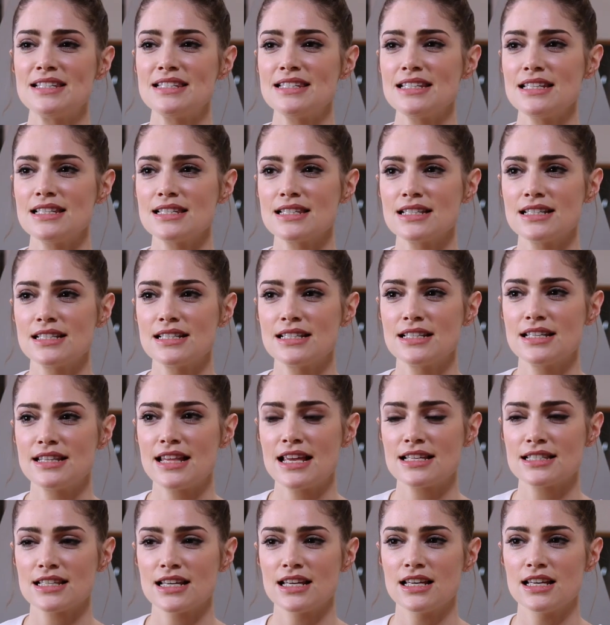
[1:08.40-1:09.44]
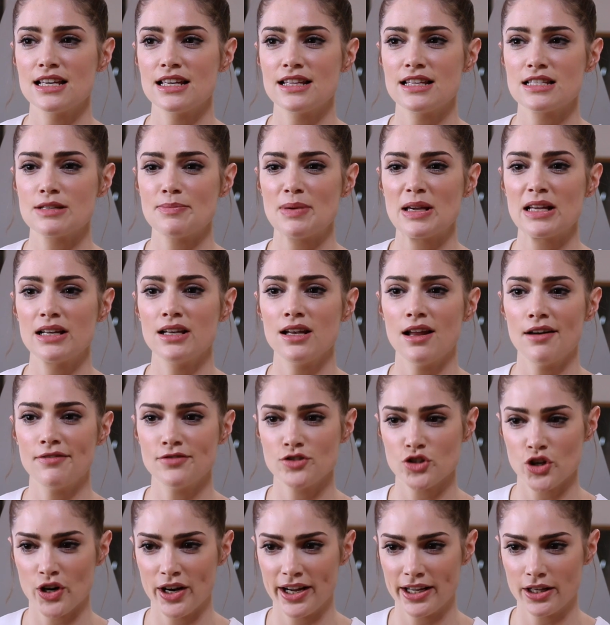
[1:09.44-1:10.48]
This season, there's a, there's a big
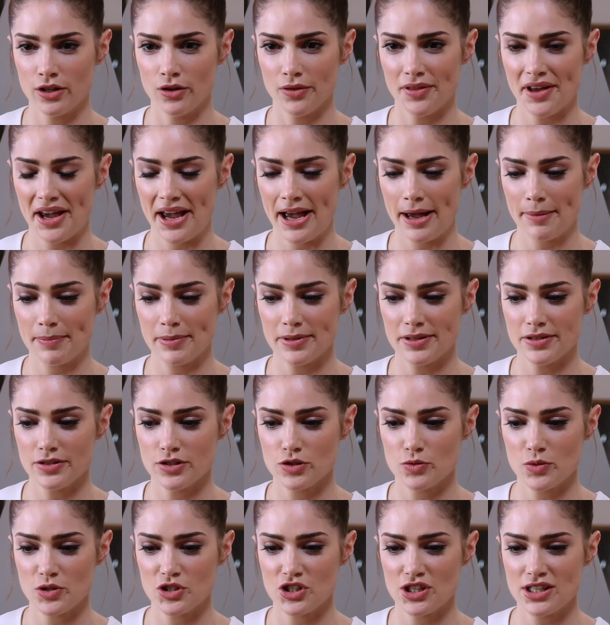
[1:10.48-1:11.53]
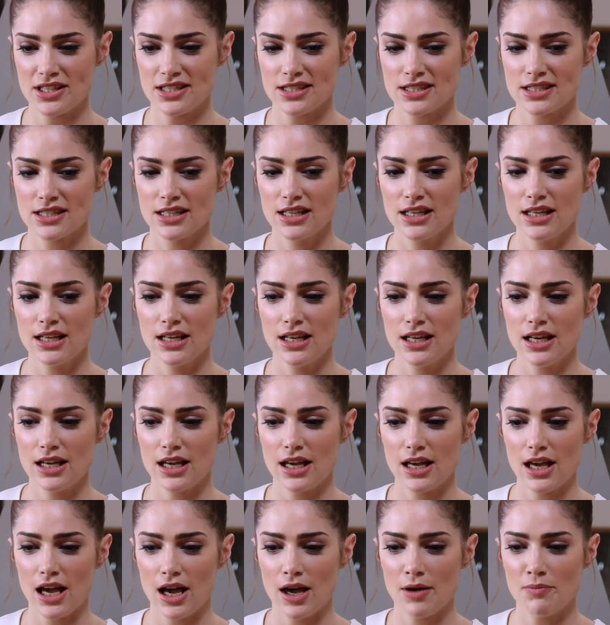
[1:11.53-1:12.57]
love triangle that happens, which is
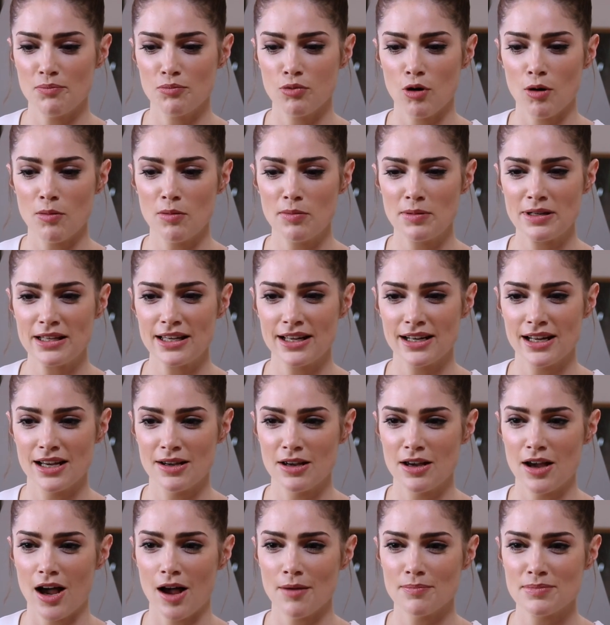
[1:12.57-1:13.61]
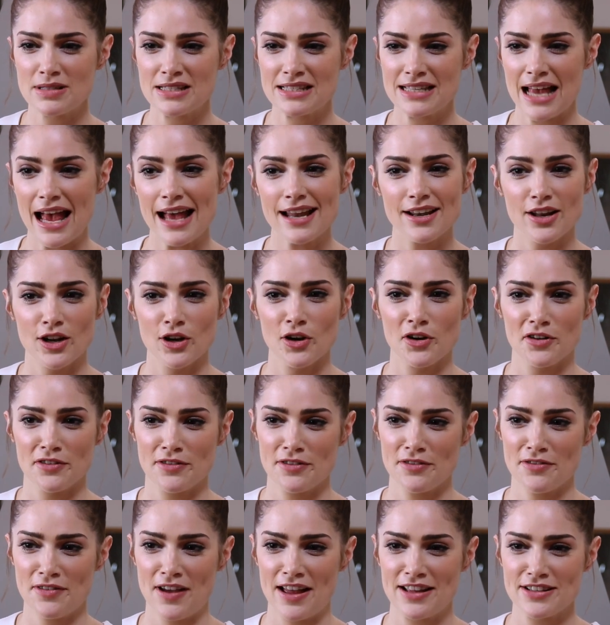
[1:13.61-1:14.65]
uh, probably going to upset a lot of
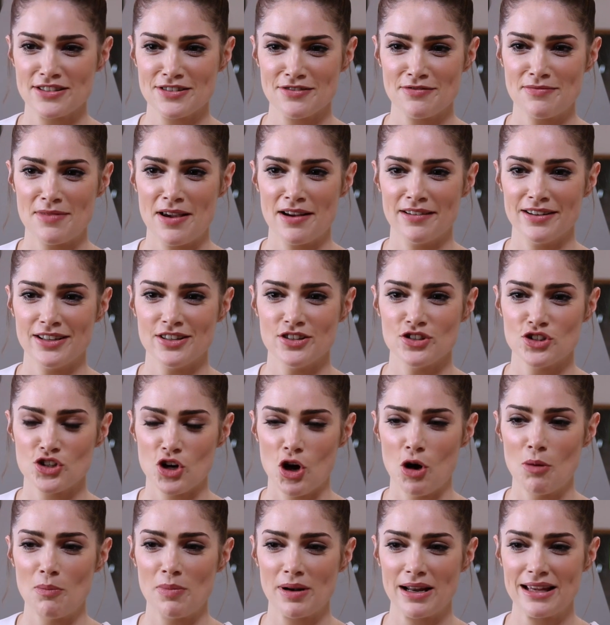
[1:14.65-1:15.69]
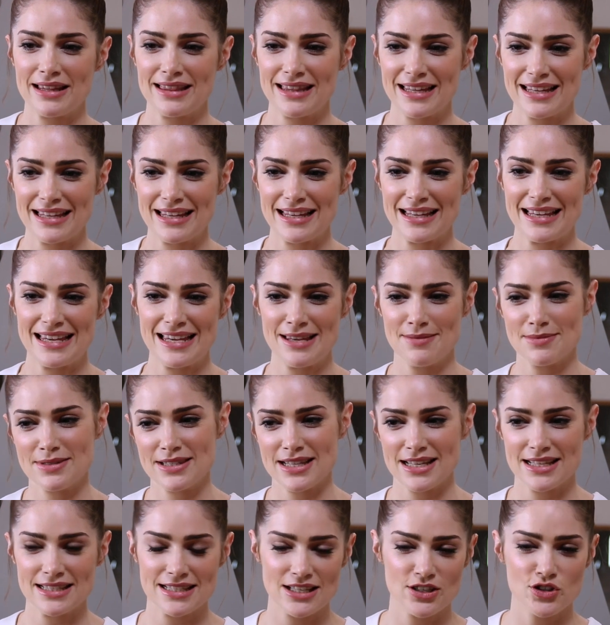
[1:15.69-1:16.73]
the fans of Mary and John, but I think it keeps
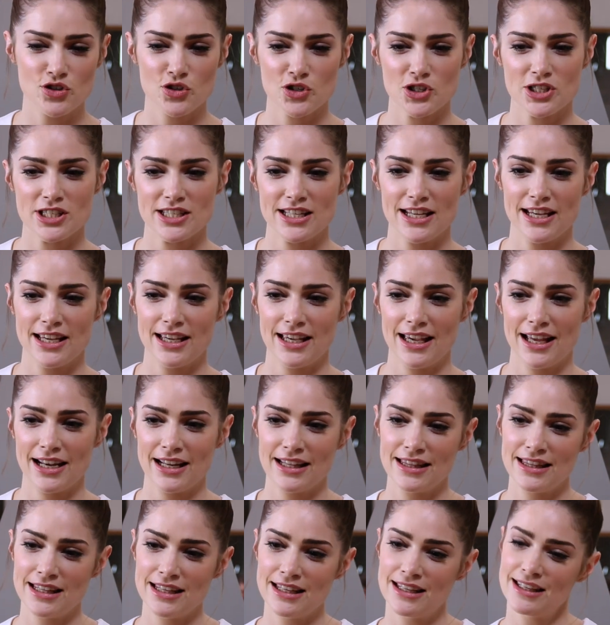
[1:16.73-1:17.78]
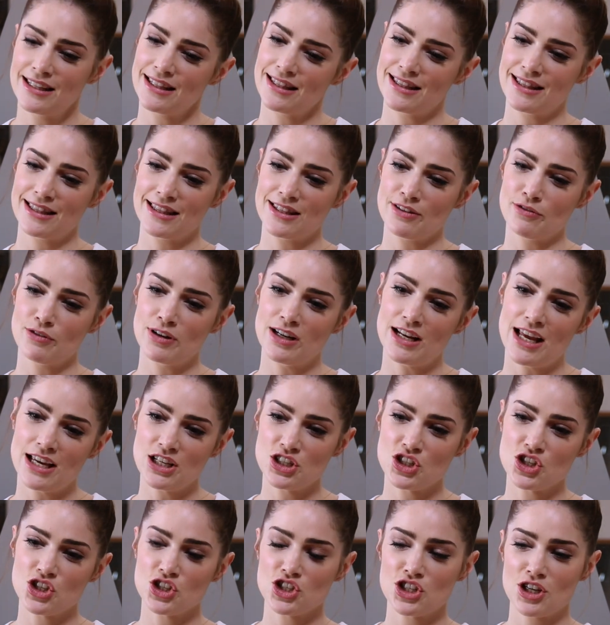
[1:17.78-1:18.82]
things interesting. And I think the
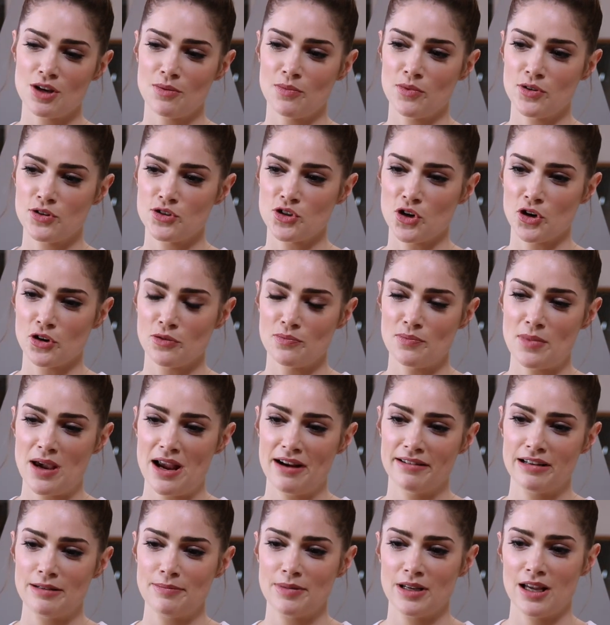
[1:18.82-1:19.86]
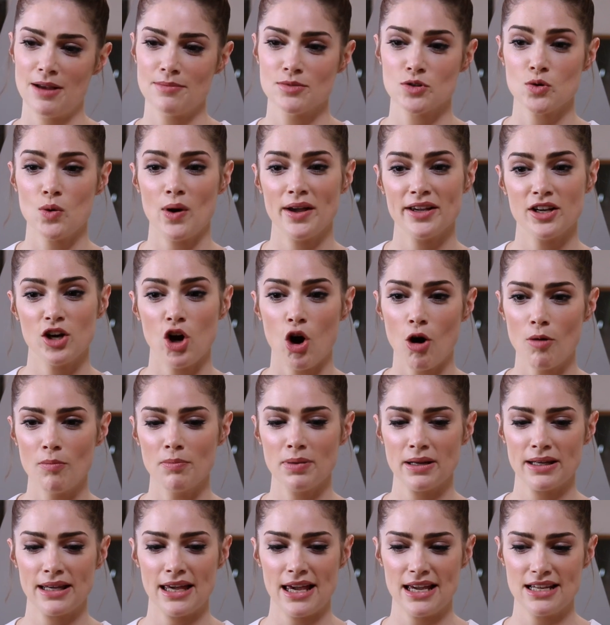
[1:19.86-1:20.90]
relationship with John and Mary becomes quite
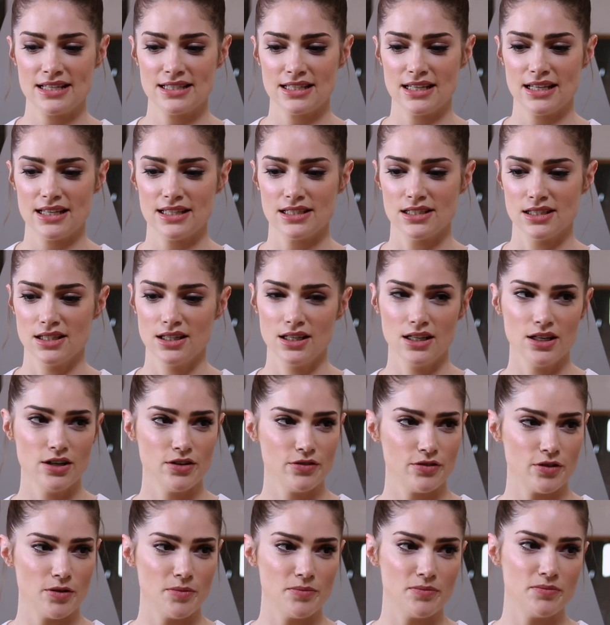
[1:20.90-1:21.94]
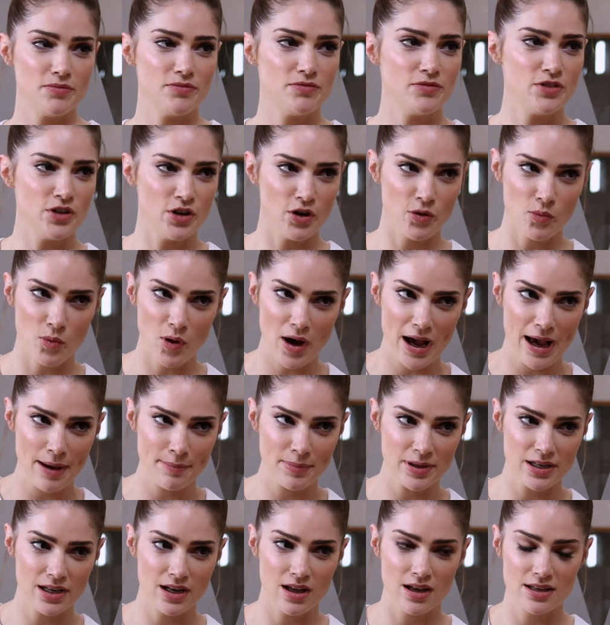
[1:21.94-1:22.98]
complicated from, you know, what
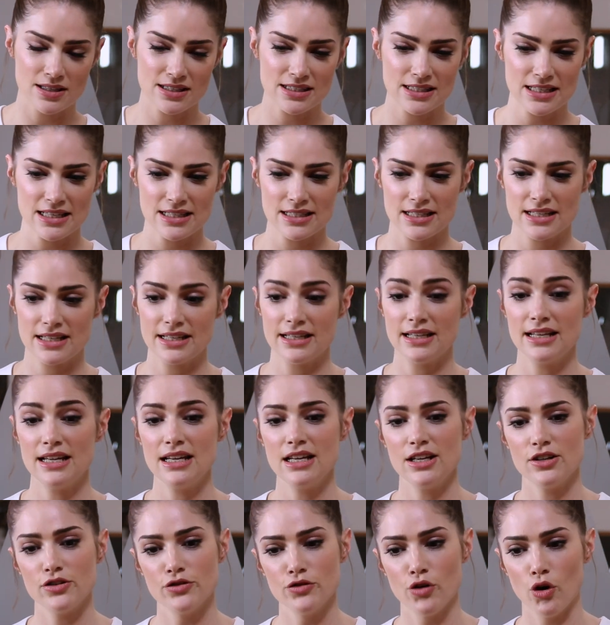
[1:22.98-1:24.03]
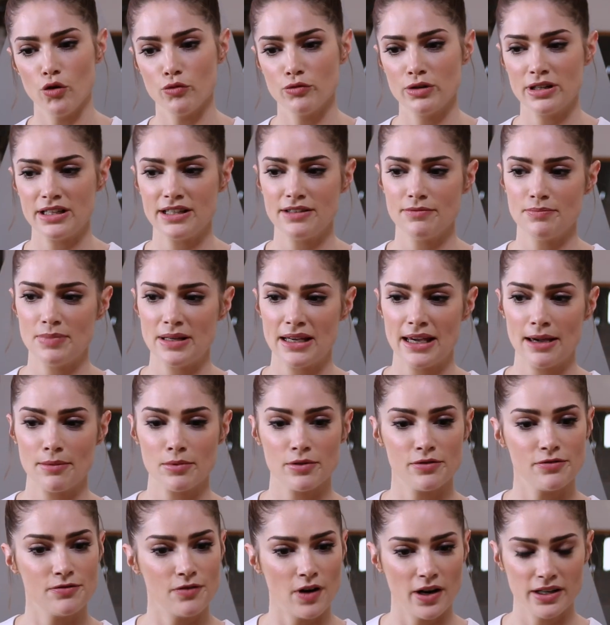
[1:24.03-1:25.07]
happened last season, not really being
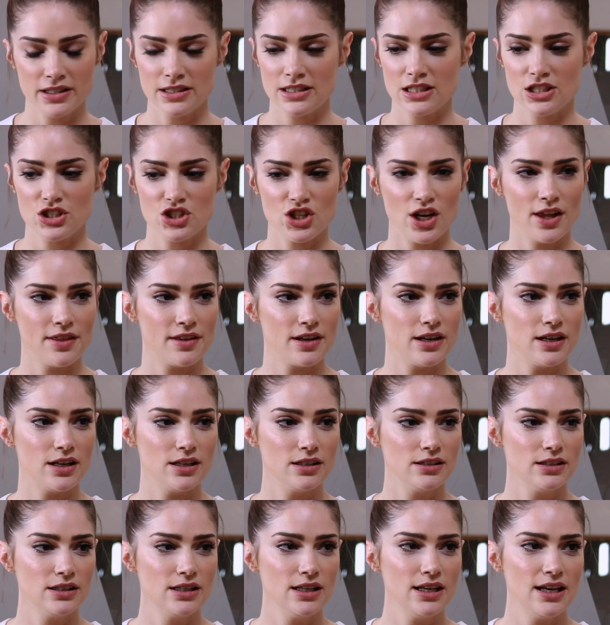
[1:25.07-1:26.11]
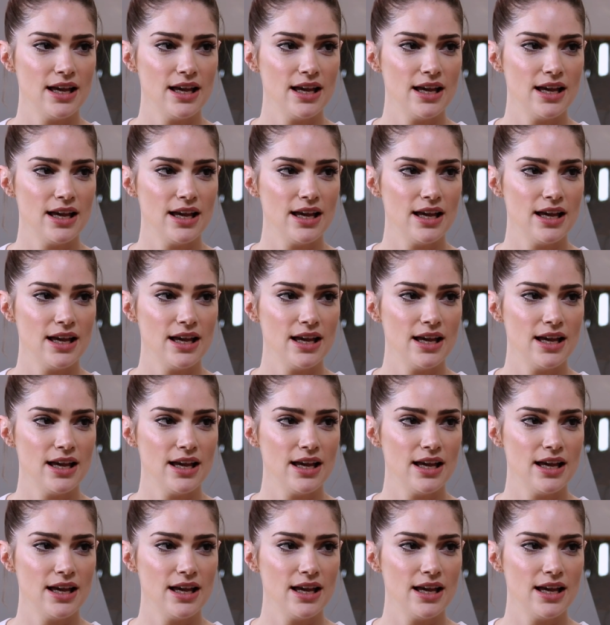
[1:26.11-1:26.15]
able to find each other.